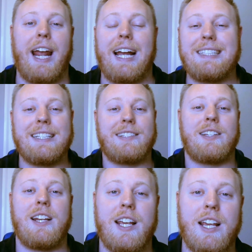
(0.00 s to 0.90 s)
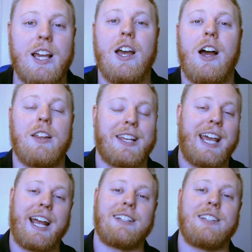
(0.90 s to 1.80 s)
Kansas City, on the
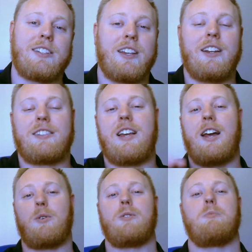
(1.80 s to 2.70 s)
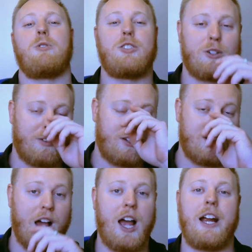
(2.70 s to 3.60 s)
Kansas City side or the Missouri
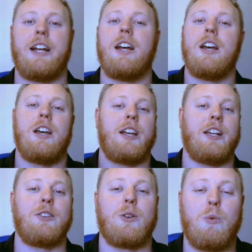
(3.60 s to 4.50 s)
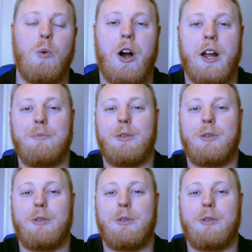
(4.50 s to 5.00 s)
side, either one.